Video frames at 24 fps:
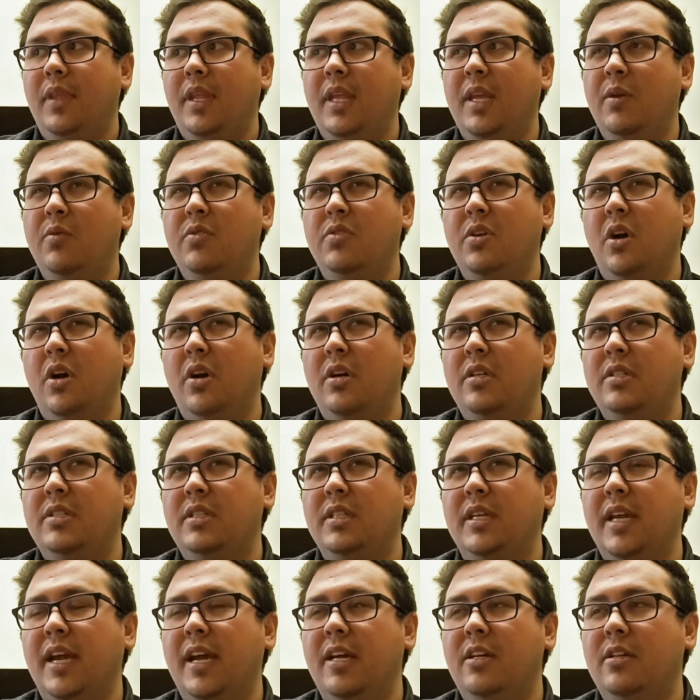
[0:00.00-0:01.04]
it was hard
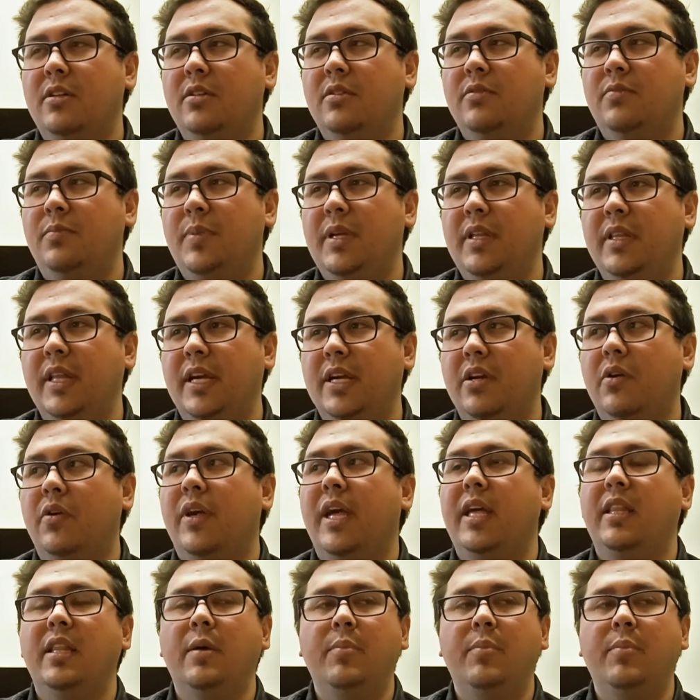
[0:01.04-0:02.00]
to kind of be like, okay,